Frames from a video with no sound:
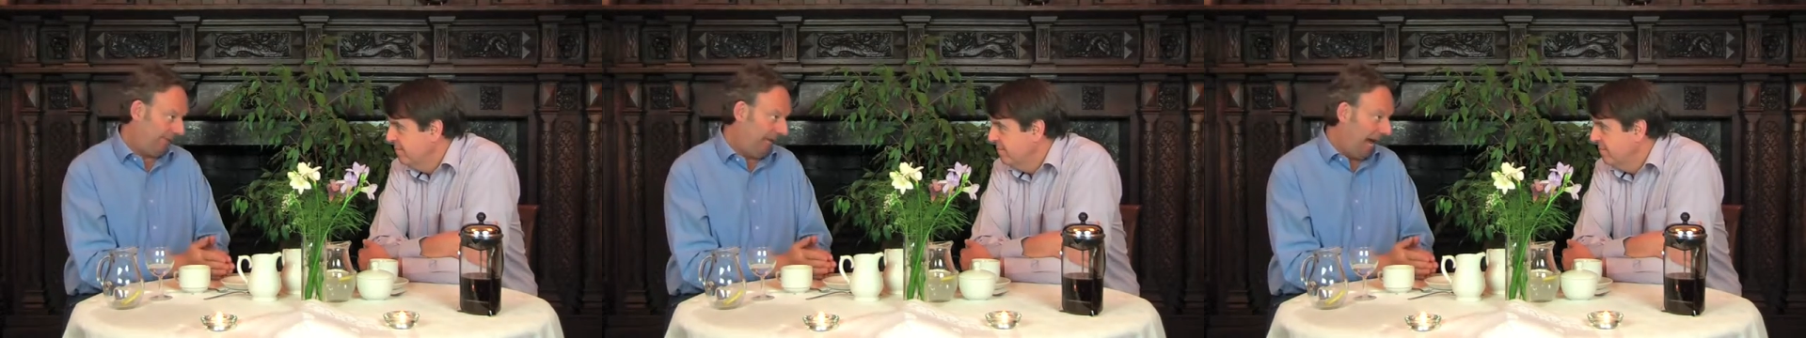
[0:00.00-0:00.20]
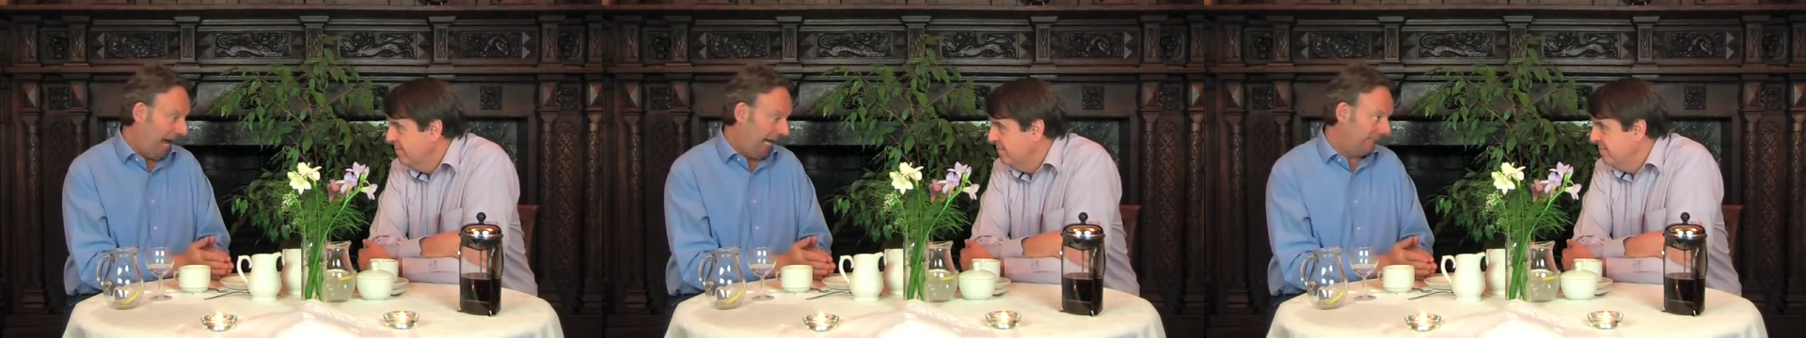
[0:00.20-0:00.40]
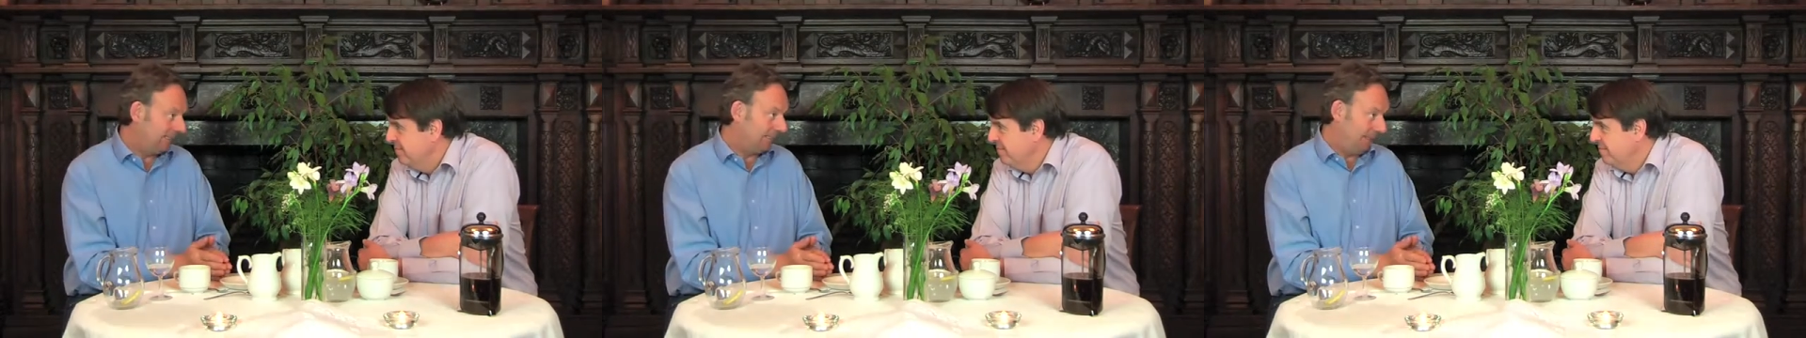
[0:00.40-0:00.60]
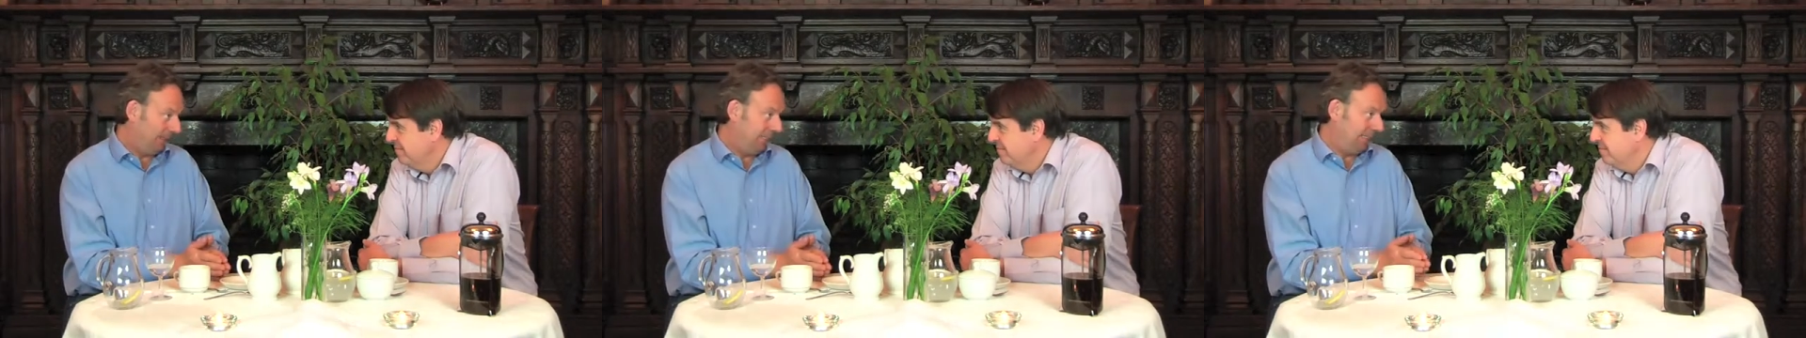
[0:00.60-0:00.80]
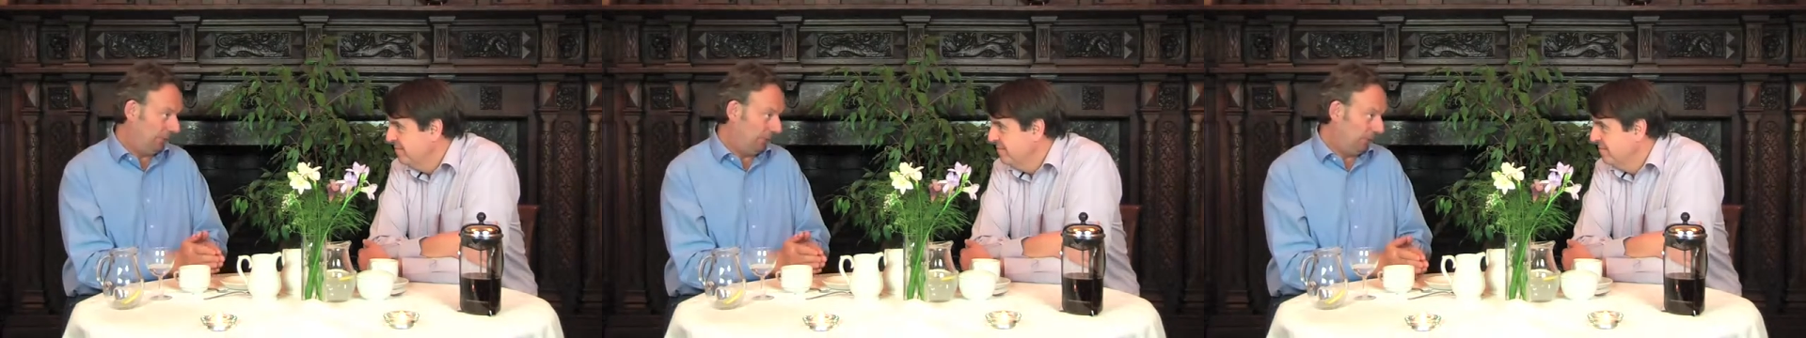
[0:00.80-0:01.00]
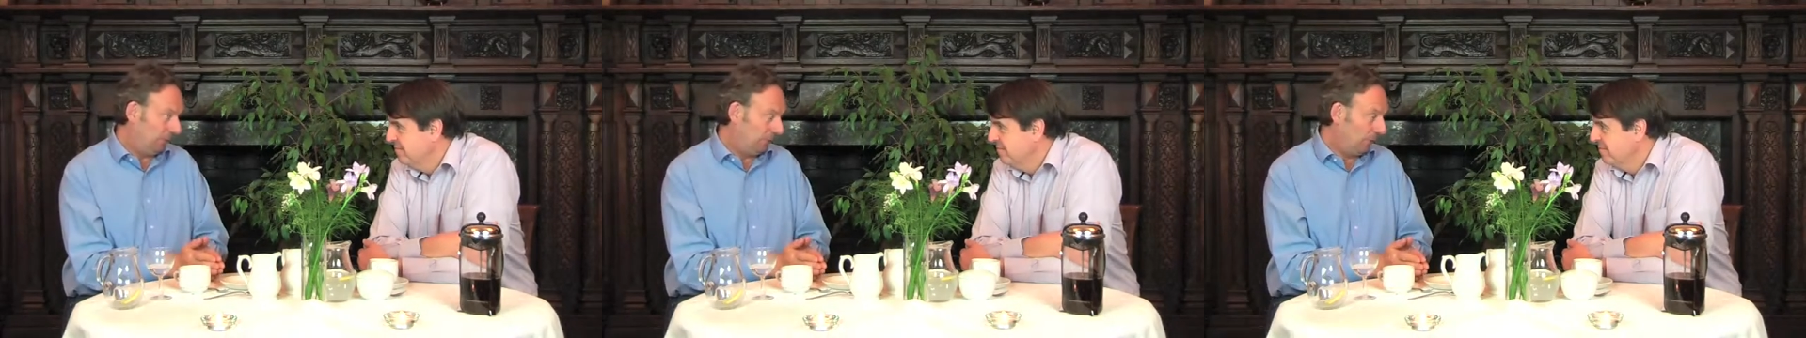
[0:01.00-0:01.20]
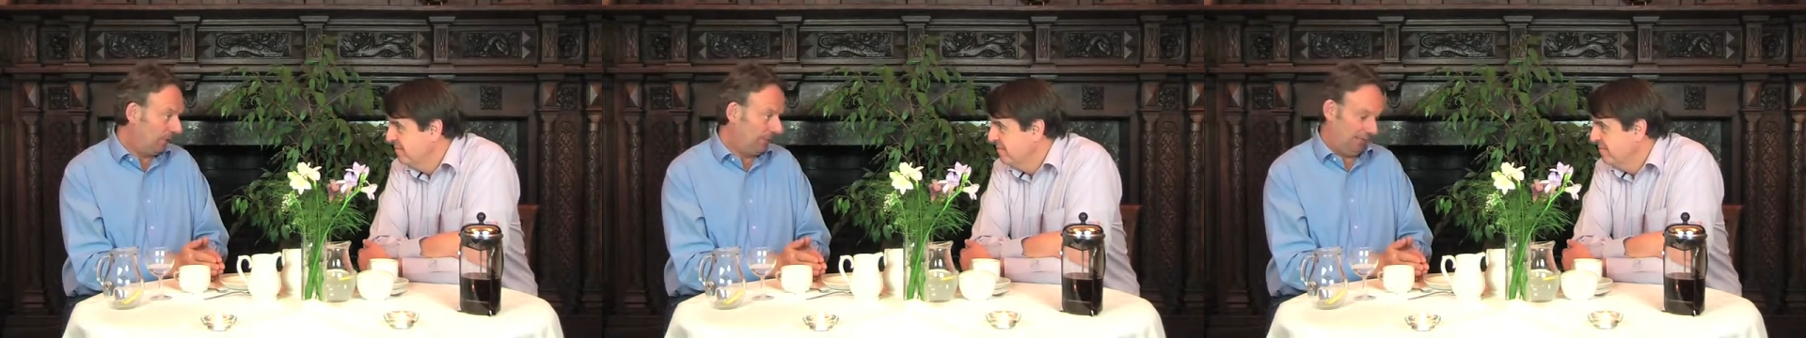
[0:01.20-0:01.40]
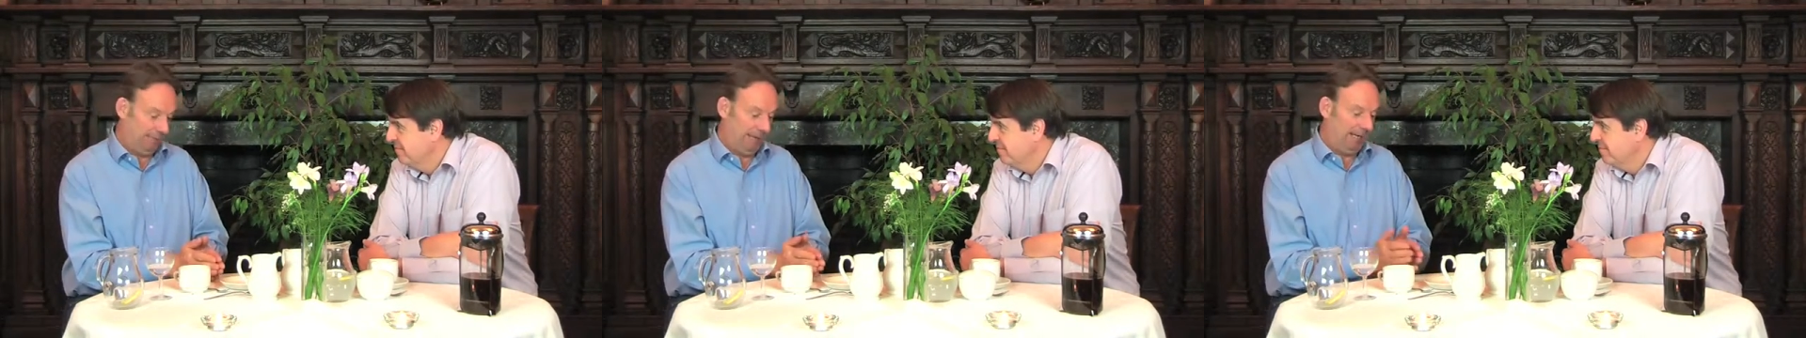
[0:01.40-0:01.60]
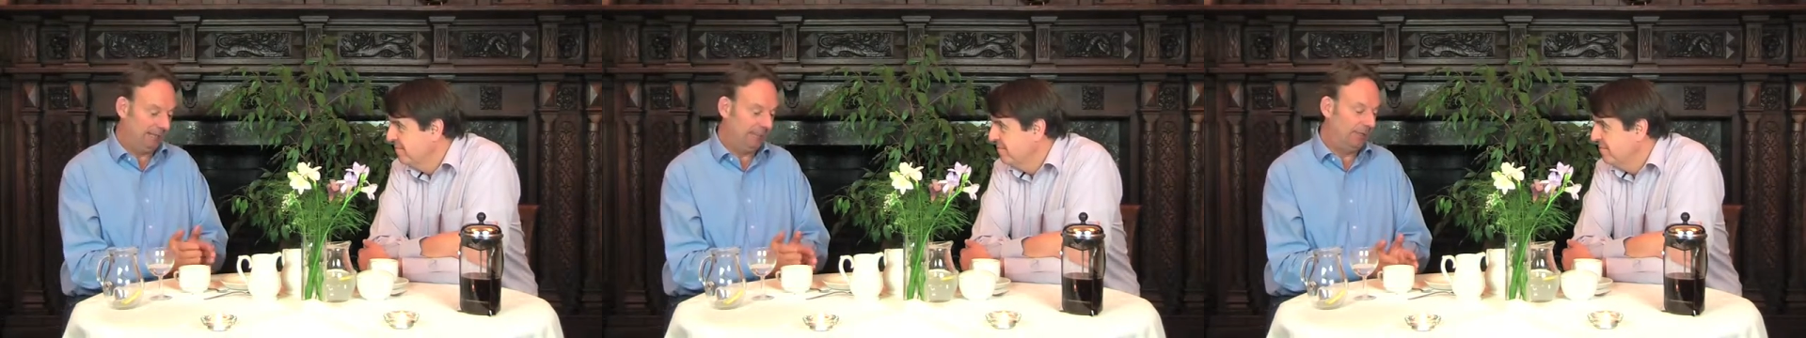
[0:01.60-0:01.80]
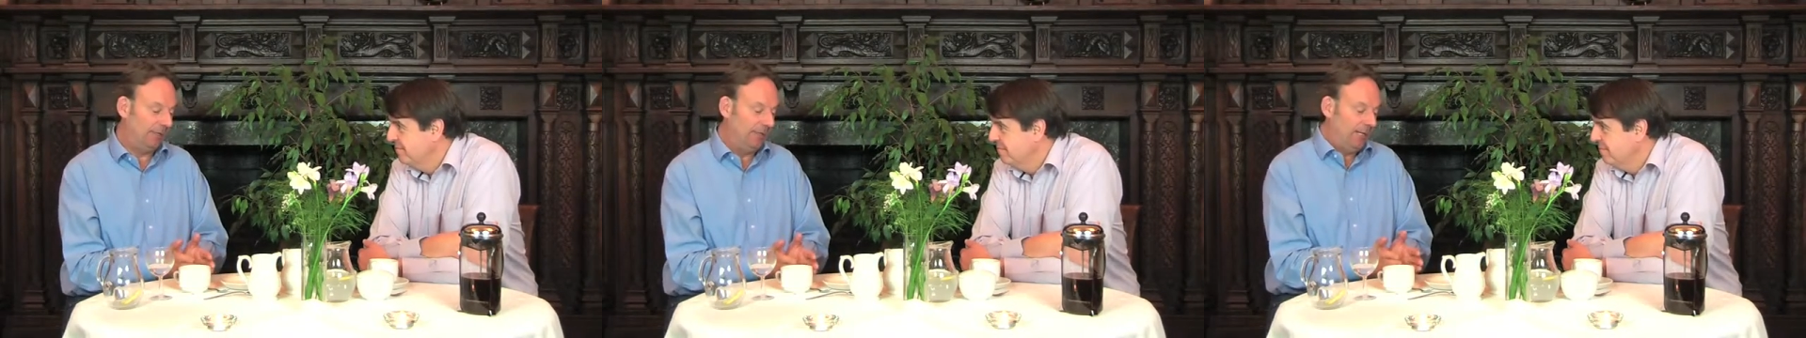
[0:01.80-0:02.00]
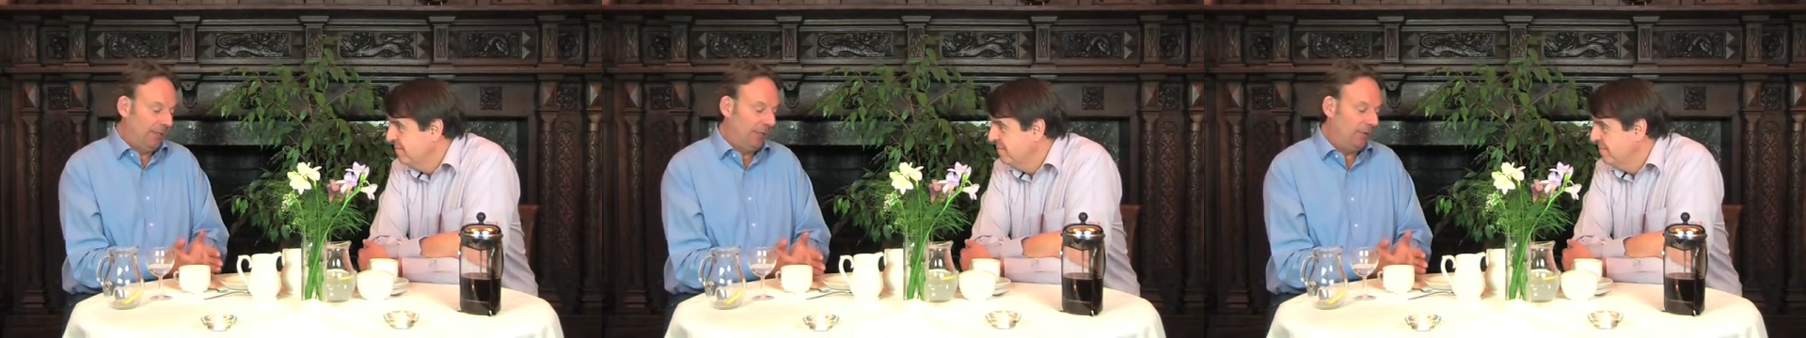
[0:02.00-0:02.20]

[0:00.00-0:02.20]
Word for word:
Speaker 1: that, I think, is what you're talking about. So